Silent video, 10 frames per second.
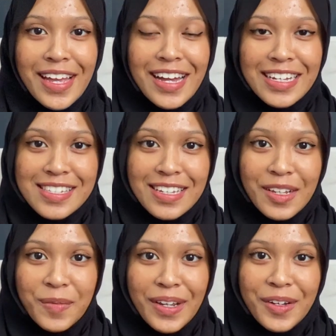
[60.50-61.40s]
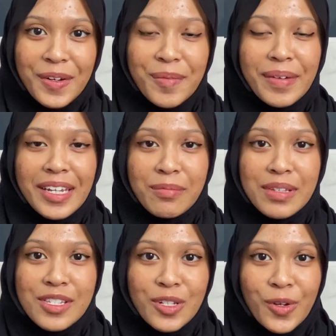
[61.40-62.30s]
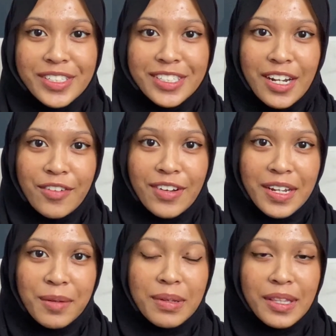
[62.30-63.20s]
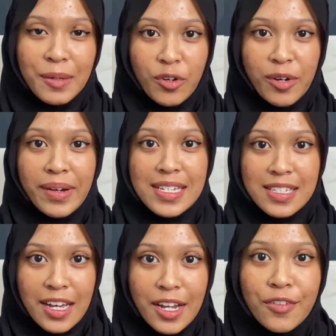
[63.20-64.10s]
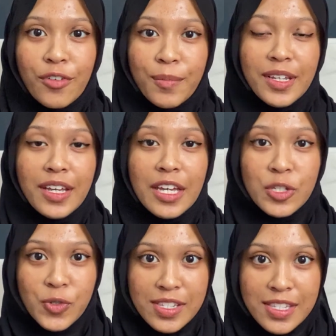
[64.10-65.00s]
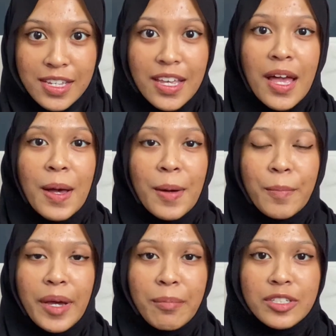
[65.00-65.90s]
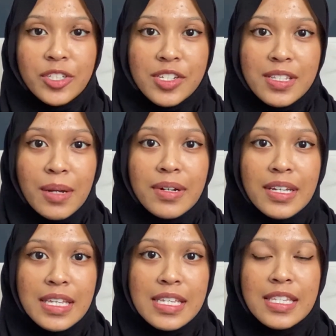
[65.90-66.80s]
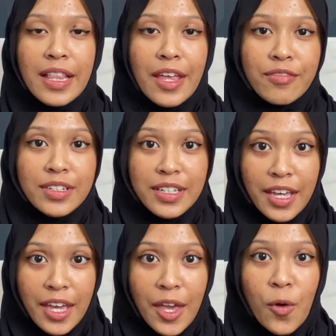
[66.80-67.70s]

Assalamualaikum, my name is Nur Sharafana binti Muhammad Ashar from DK3C. My matrix number is 11 DKA